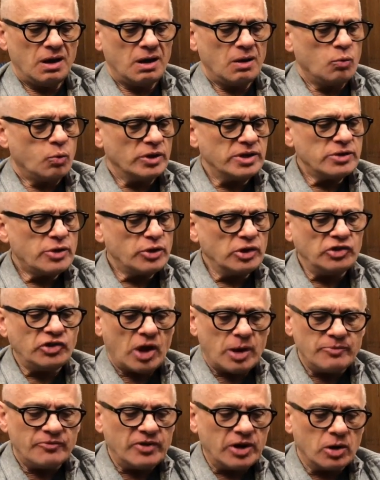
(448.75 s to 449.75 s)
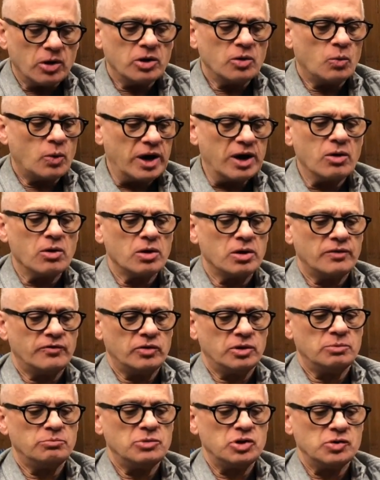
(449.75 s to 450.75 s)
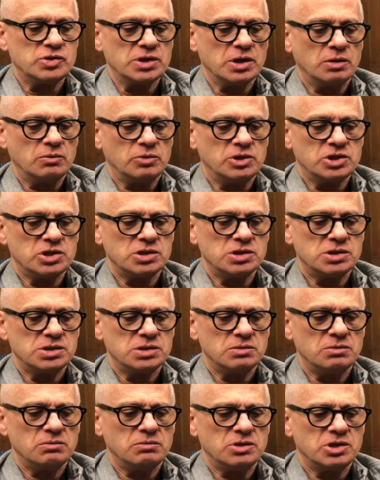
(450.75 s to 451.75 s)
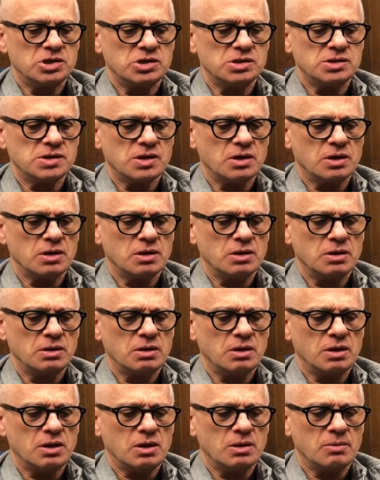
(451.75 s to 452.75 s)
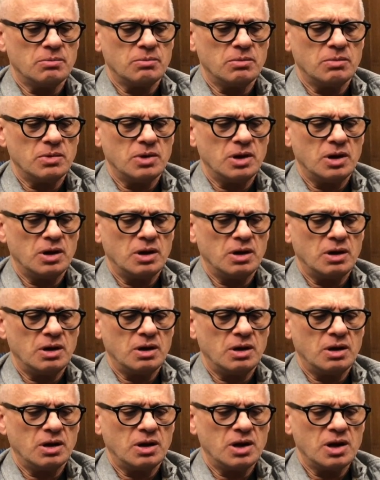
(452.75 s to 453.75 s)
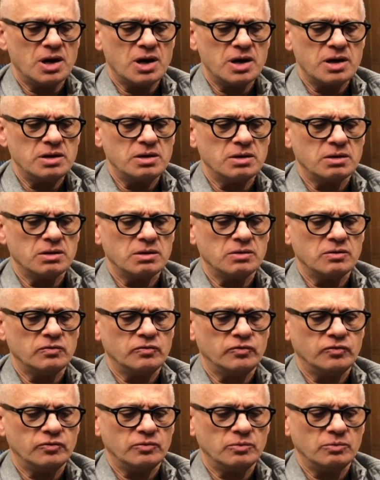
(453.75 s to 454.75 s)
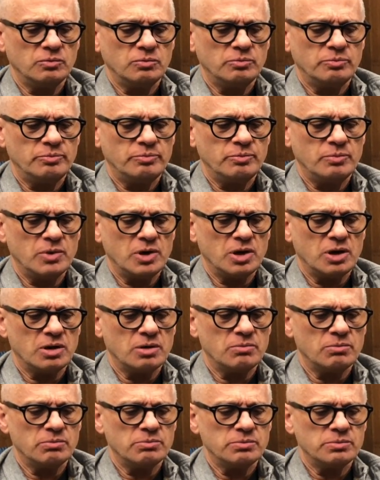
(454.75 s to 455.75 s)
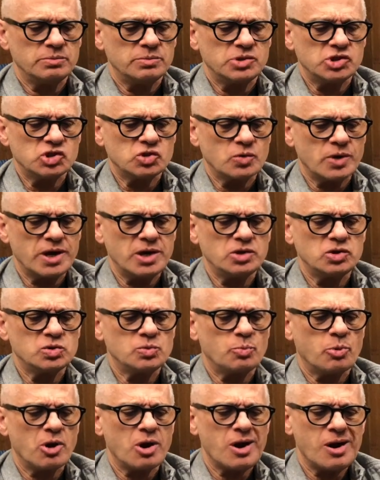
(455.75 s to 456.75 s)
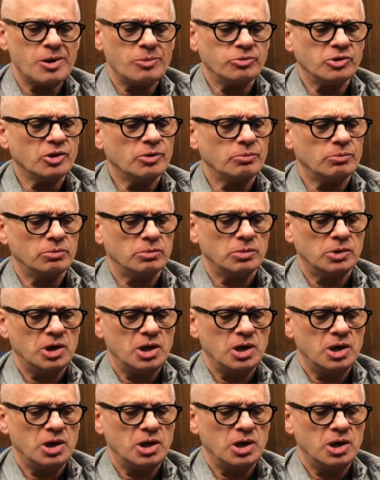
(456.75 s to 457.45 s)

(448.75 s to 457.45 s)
one of the things I'm very aware of in music, which is a kind of strange problem,